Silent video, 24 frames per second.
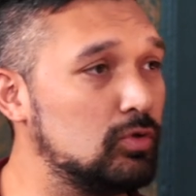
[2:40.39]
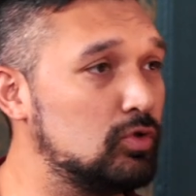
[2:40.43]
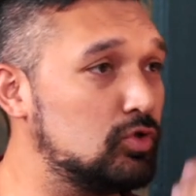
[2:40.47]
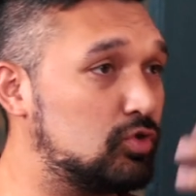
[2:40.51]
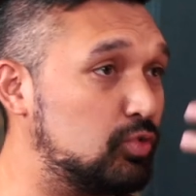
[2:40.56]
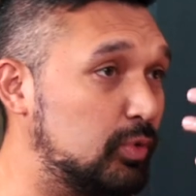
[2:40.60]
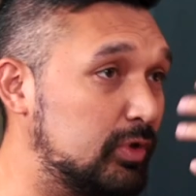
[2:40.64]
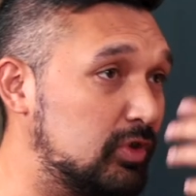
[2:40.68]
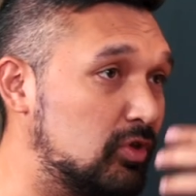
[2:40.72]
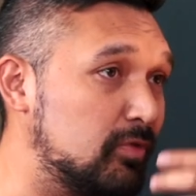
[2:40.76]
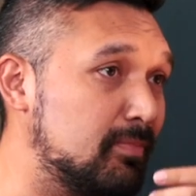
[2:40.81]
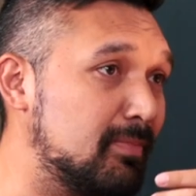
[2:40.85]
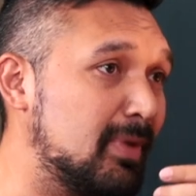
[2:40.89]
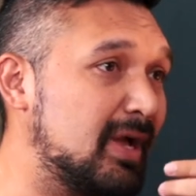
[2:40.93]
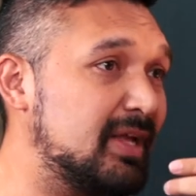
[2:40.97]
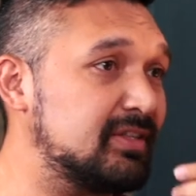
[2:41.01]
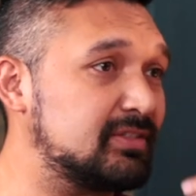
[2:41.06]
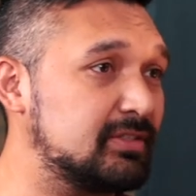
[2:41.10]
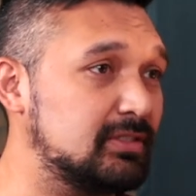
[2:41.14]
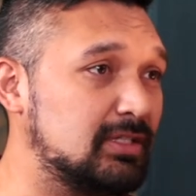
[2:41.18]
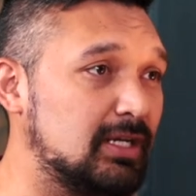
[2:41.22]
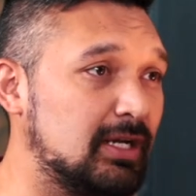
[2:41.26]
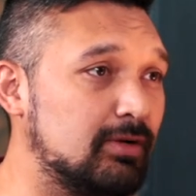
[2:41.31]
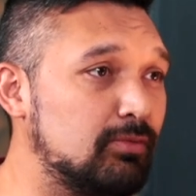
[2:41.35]
suits, with the
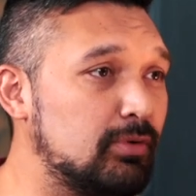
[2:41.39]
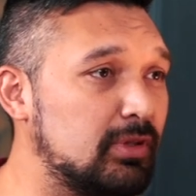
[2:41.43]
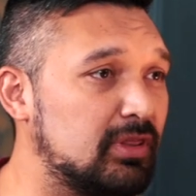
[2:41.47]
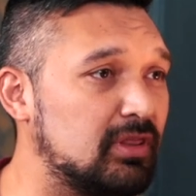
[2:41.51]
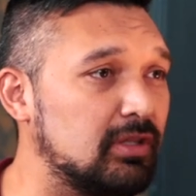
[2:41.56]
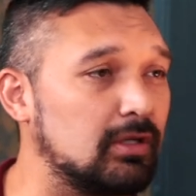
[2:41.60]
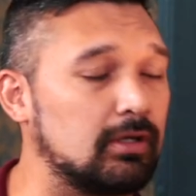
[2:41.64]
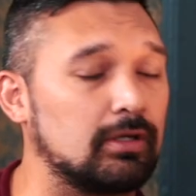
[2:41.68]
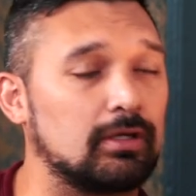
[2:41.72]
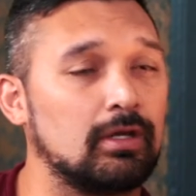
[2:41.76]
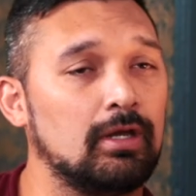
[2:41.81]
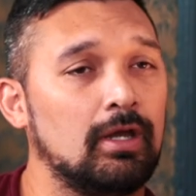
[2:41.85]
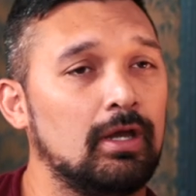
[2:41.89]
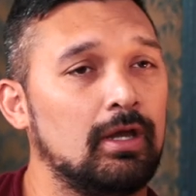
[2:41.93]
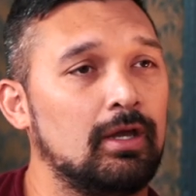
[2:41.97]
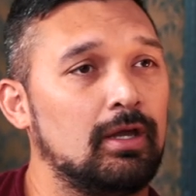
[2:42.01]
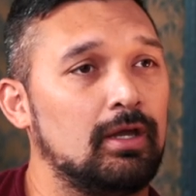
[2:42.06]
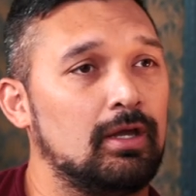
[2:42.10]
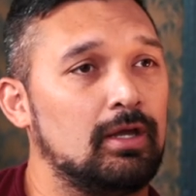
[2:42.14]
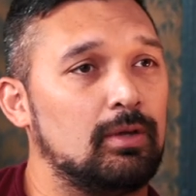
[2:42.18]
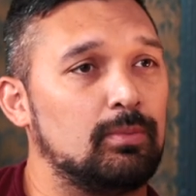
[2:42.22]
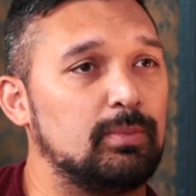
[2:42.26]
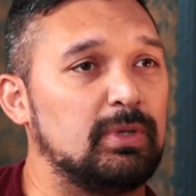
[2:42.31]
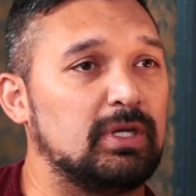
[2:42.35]
mask, and everything
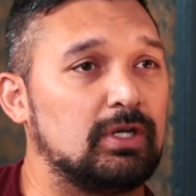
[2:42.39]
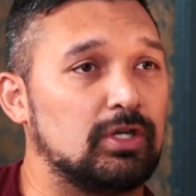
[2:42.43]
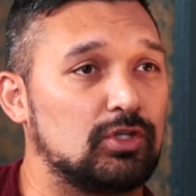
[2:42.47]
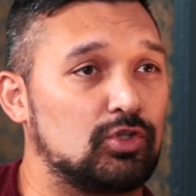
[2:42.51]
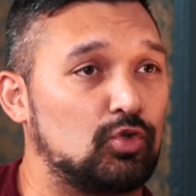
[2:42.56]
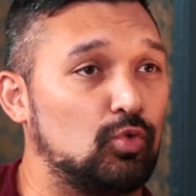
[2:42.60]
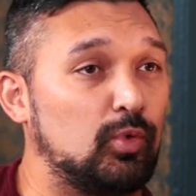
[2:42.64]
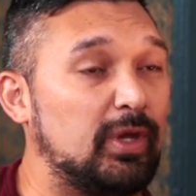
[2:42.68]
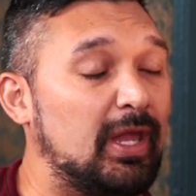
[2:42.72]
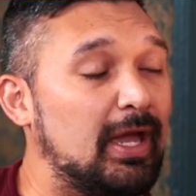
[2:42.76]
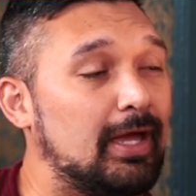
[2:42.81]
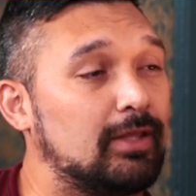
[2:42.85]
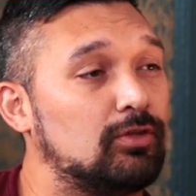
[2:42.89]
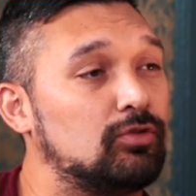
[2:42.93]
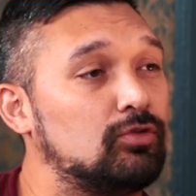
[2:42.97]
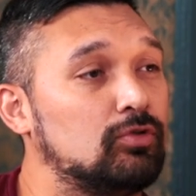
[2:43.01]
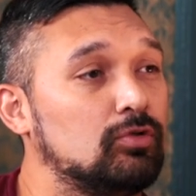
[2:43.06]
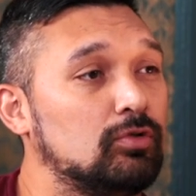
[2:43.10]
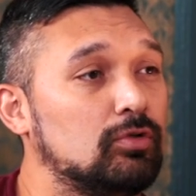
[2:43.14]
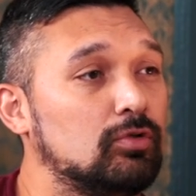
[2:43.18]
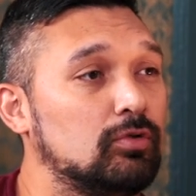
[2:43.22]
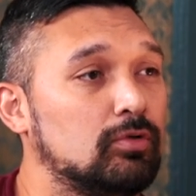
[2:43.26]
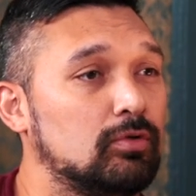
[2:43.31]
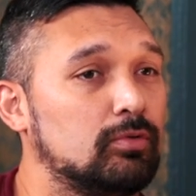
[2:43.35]
because we had
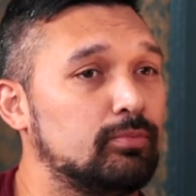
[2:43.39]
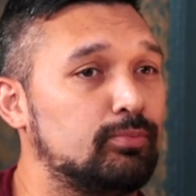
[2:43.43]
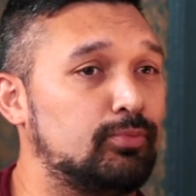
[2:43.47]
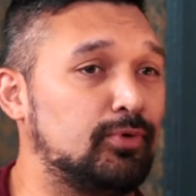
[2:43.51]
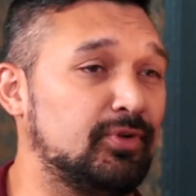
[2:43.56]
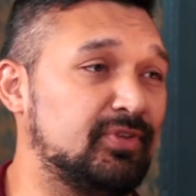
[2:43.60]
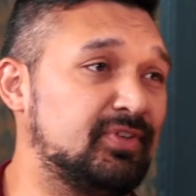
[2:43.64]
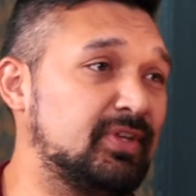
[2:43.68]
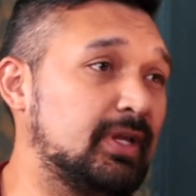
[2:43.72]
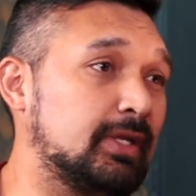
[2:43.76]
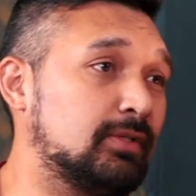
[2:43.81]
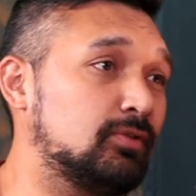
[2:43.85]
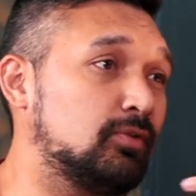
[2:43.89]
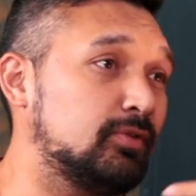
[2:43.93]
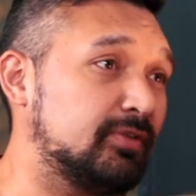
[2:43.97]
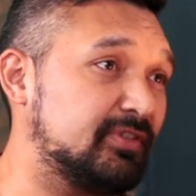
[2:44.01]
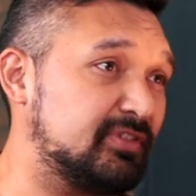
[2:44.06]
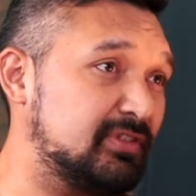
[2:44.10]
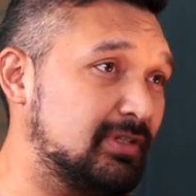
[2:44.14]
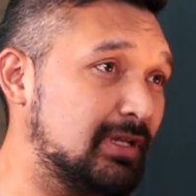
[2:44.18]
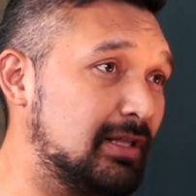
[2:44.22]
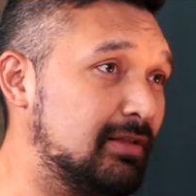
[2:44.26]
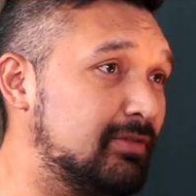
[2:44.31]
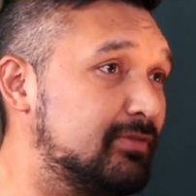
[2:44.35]
to protect
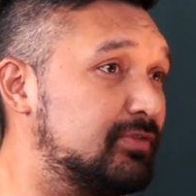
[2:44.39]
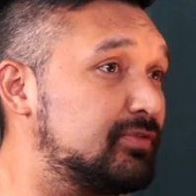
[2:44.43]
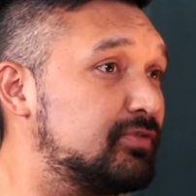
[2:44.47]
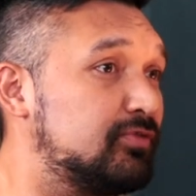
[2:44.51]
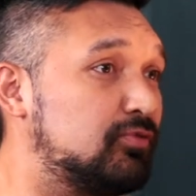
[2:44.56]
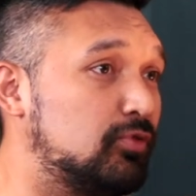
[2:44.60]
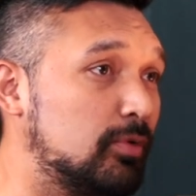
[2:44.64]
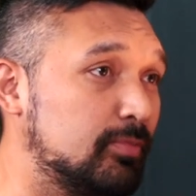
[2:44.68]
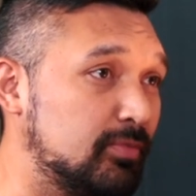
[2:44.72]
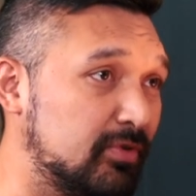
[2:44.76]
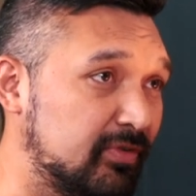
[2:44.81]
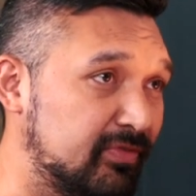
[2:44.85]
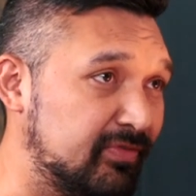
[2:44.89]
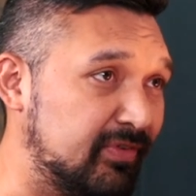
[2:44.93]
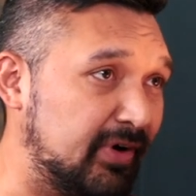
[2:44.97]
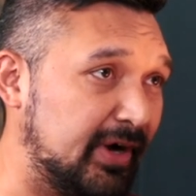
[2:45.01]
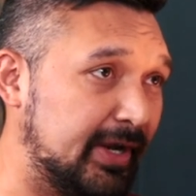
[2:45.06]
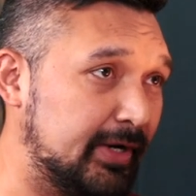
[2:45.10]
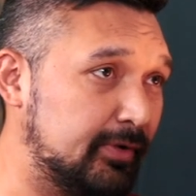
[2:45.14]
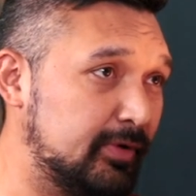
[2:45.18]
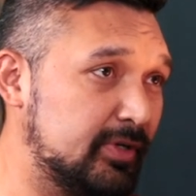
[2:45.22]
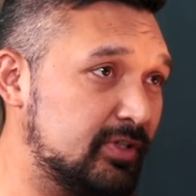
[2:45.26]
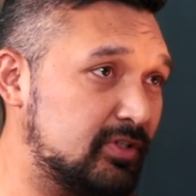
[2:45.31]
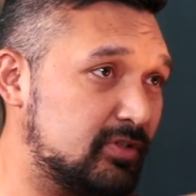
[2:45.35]
ourselves from the
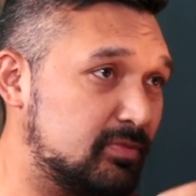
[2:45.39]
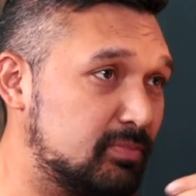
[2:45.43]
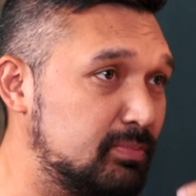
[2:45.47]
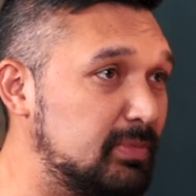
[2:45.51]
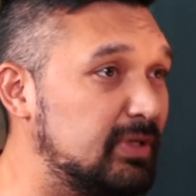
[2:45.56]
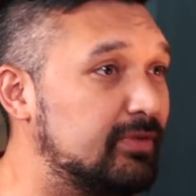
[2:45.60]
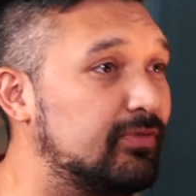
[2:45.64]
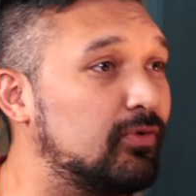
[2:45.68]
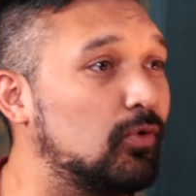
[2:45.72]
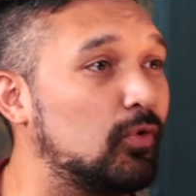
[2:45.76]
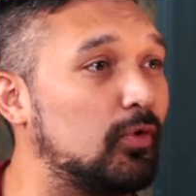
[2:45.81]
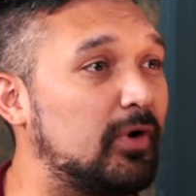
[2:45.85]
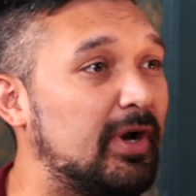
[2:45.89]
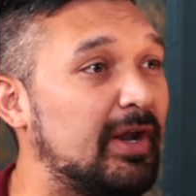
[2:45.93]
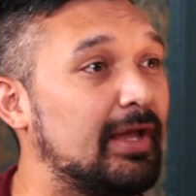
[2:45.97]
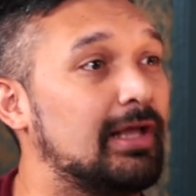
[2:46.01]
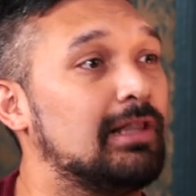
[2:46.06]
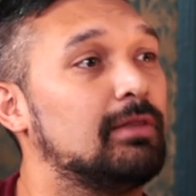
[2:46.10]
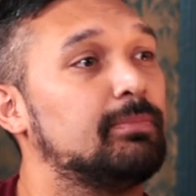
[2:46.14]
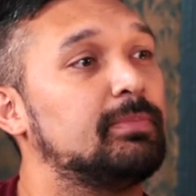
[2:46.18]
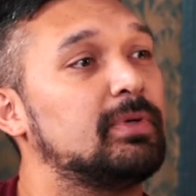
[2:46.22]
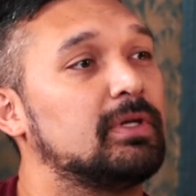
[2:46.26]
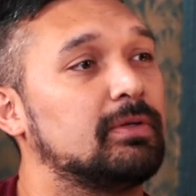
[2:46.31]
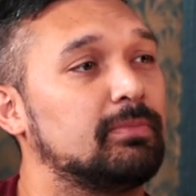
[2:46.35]
virus before
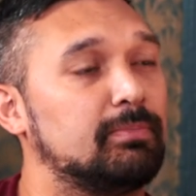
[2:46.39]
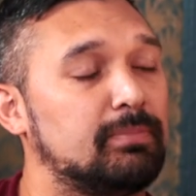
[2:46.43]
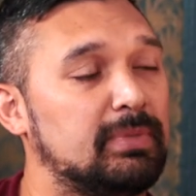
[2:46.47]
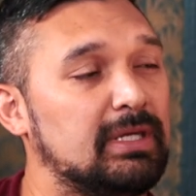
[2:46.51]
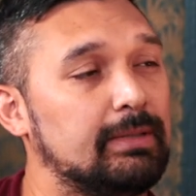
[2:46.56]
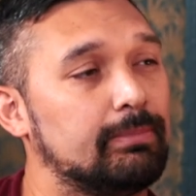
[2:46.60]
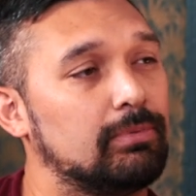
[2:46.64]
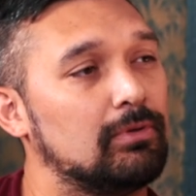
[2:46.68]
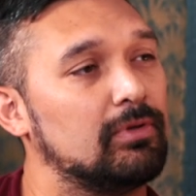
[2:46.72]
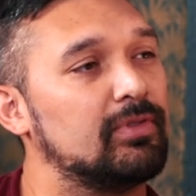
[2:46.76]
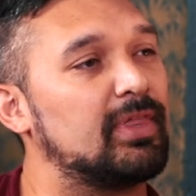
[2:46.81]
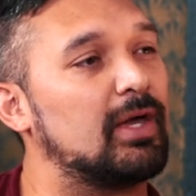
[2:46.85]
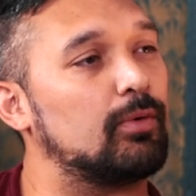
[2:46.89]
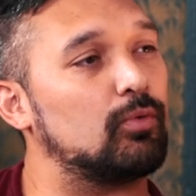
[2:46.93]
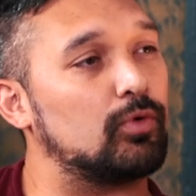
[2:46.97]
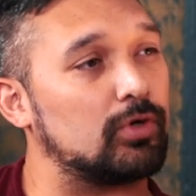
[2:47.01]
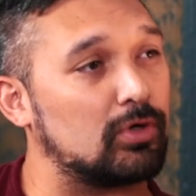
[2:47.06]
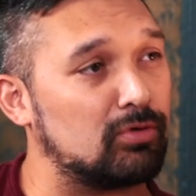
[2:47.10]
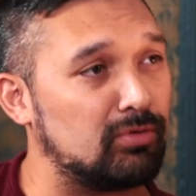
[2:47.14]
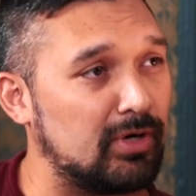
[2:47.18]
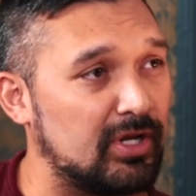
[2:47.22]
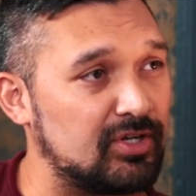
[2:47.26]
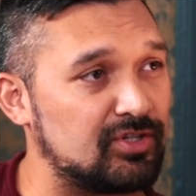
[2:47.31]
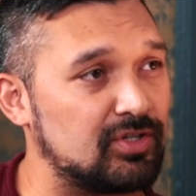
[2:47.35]
helping people that were
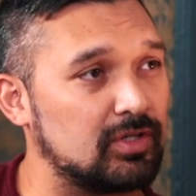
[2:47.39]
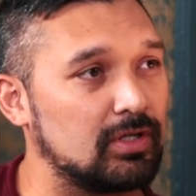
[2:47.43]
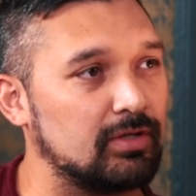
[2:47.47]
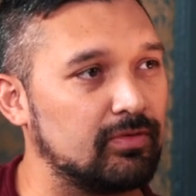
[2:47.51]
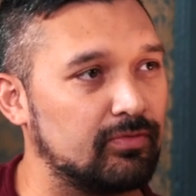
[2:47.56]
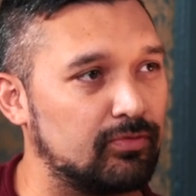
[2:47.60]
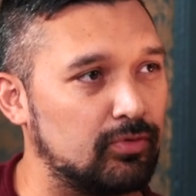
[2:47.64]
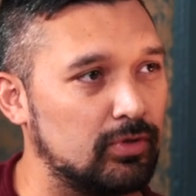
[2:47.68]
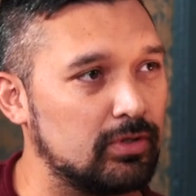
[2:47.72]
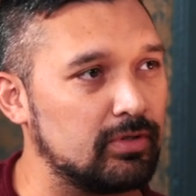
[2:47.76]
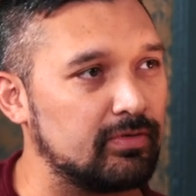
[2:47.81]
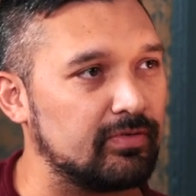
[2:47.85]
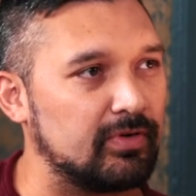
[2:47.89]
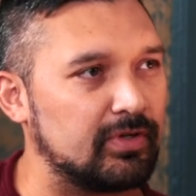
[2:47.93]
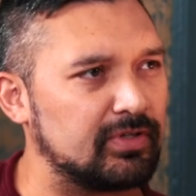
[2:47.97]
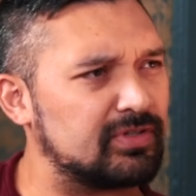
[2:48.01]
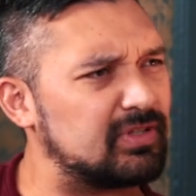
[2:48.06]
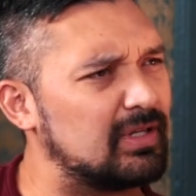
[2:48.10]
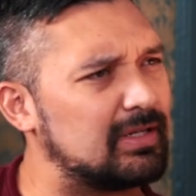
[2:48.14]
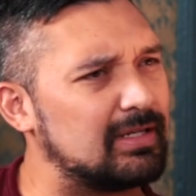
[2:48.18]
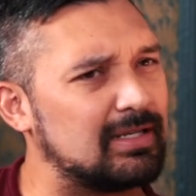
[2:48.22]
crashing in front of us.